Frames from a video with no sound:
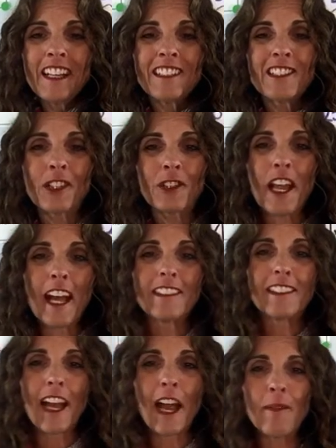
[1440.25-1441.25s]
Till next
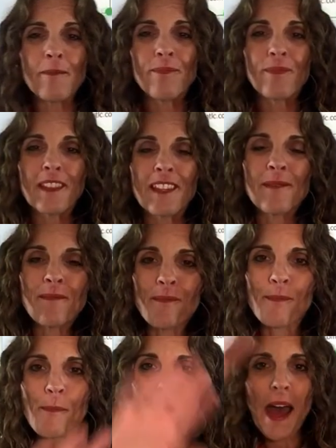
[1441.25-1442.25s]
time,
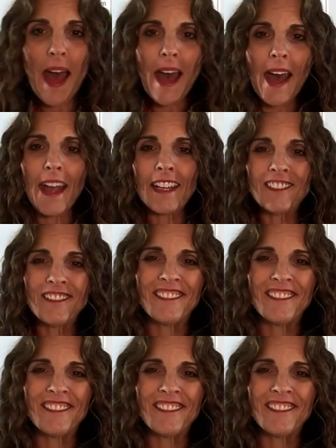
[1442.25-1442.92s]
bye.